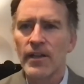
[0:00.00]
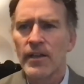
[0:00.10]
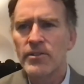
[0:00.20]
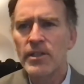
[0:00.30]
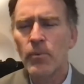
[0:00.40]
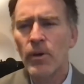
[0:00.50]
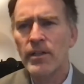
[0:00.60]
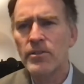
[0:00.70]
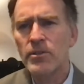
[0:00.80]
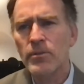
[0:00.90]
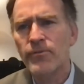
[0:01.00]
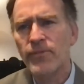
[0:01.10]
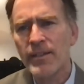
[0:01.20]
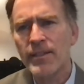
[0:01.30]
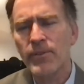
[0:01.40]
she wanted to
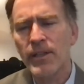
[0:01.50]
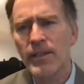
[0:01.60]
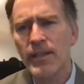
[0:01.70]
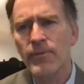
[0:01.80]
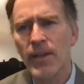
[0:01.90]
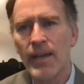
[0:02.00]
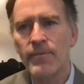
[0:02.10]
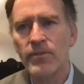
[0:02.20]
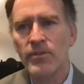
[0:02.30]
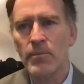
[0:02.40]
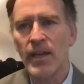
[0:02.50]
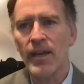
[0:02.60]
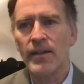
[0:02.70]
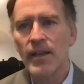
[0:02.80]
effectively live life as a man,